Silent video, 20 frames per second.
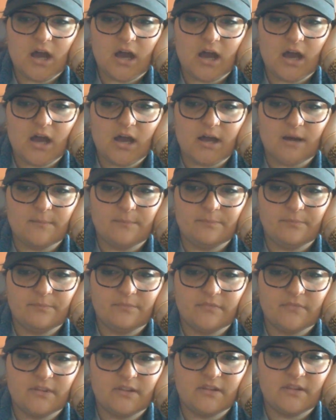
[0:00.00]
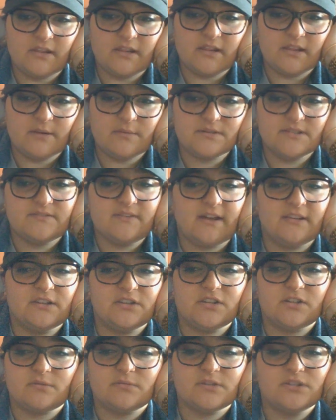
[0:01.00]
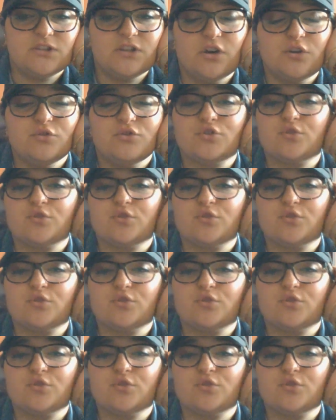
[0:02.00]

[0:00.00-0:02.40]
it was found that there was no